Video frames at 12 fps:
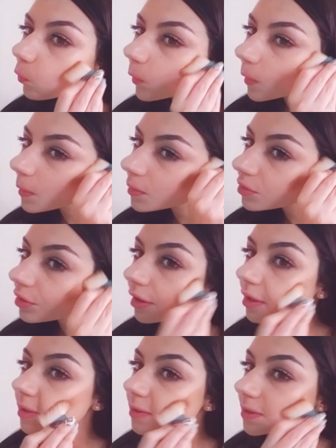That is
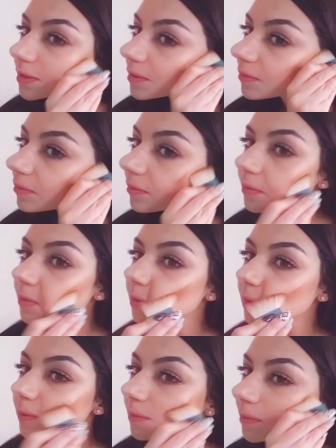crazy.
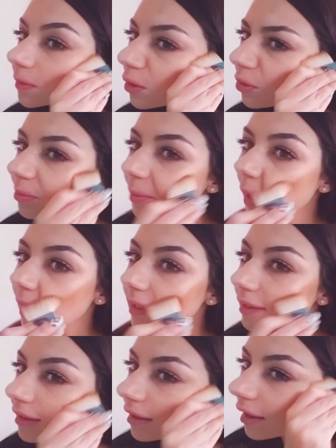Oh
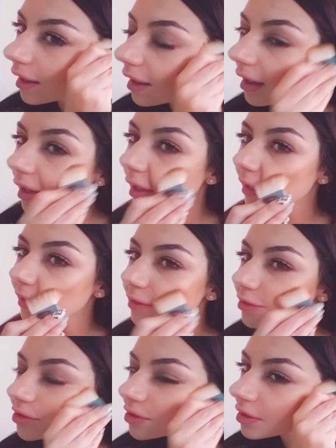my
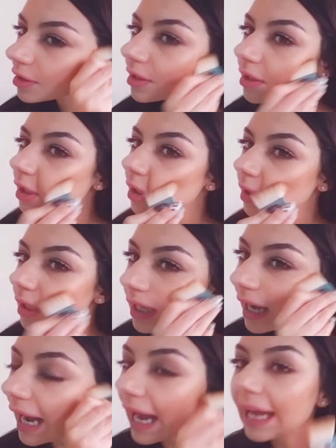gosh.
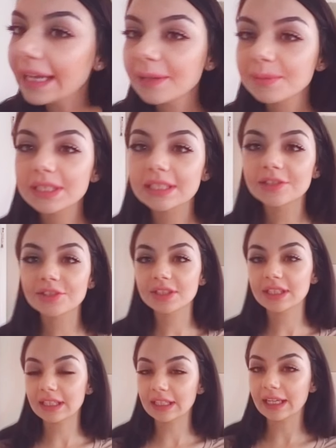I am
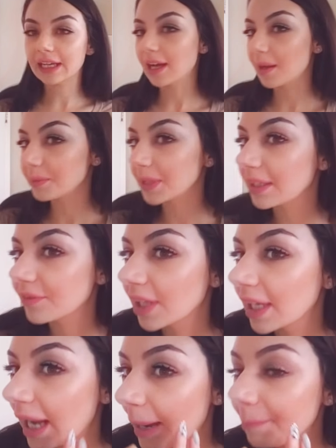seriously, like, I'm not even
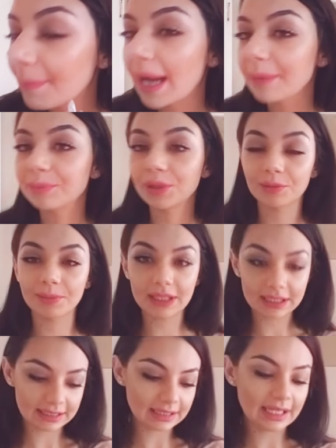lying. I'm mind blown
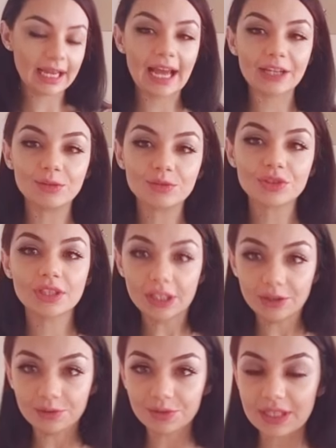because, like, I
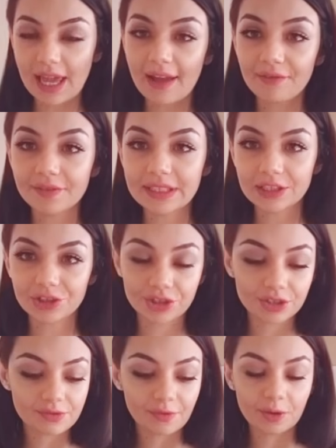usually use that
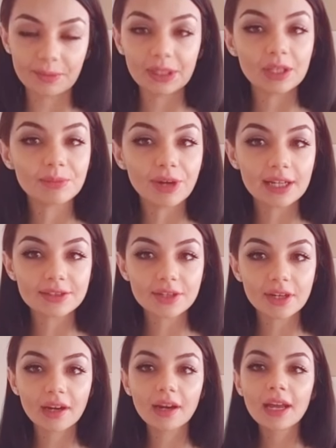Physicians Formula
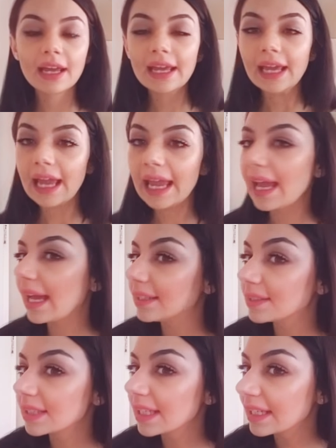bronzer
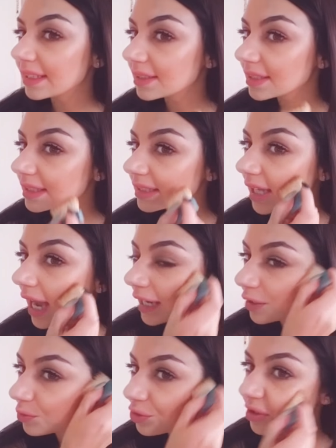and it doesn't, I
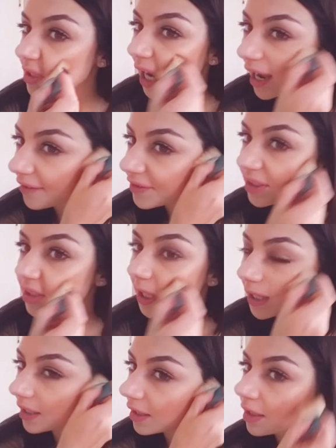usually have to,
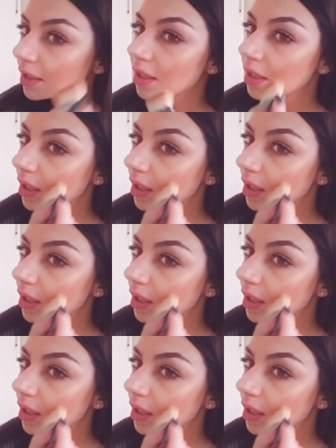like,